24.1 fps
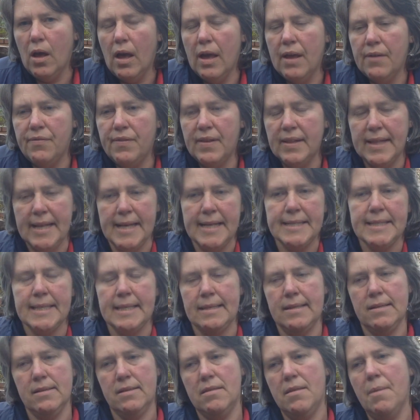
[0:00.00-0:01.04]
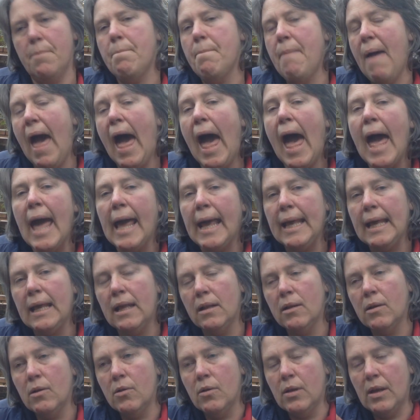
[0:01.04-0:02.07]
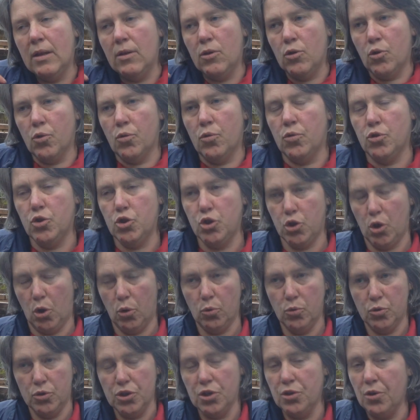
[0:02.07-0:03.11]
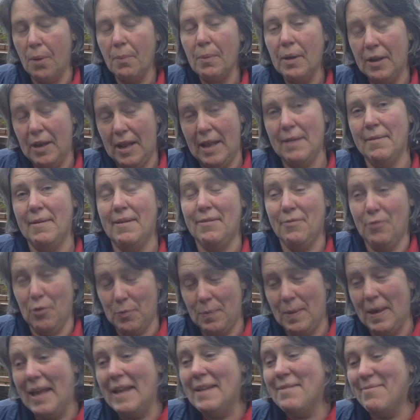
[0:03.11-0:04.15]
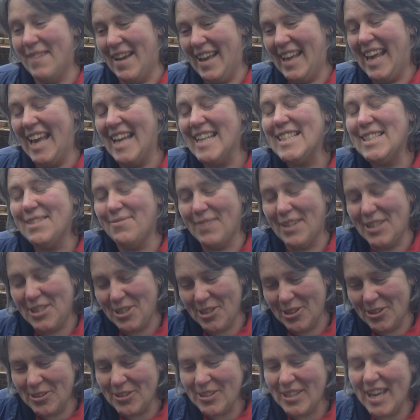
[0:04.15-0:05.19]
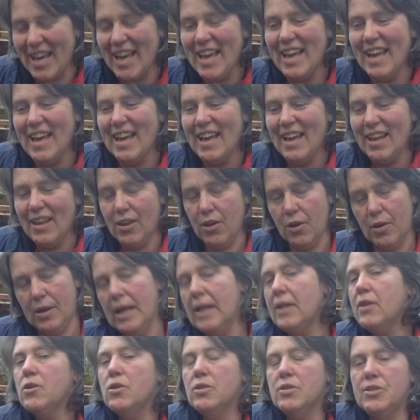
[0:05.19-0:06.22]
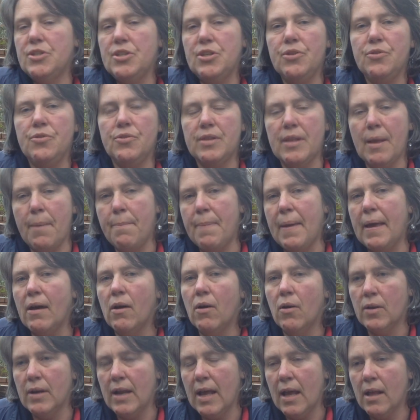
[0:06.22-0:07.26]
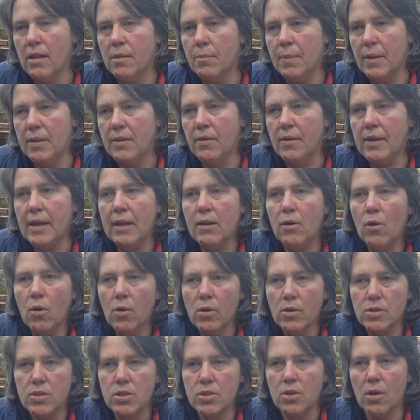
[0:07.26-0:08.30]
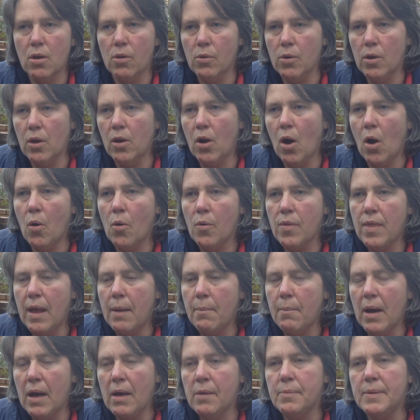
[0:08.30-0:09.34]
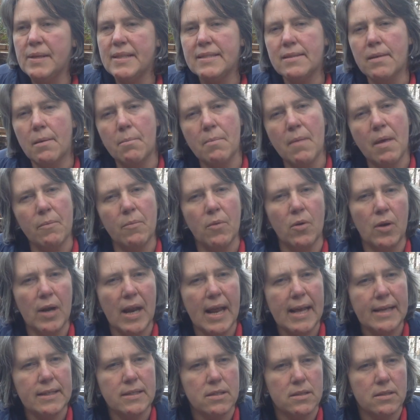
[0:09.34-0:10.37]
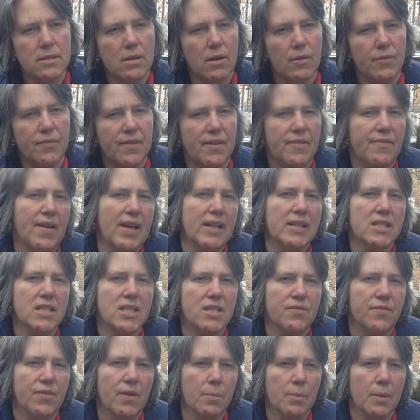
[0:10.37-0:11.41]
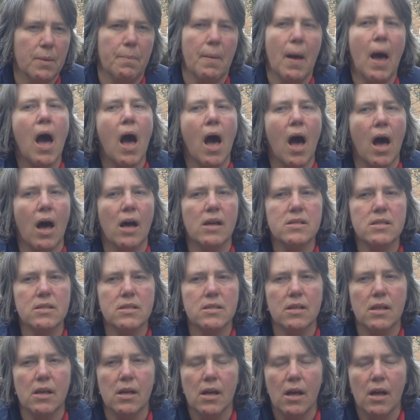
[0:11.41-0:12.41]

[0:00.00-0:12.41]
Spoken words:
If it is the pain in your shoulder, it would be in my case in my shoulder, you can continue tapping on it. But you can also, there might be some memories of events from the past.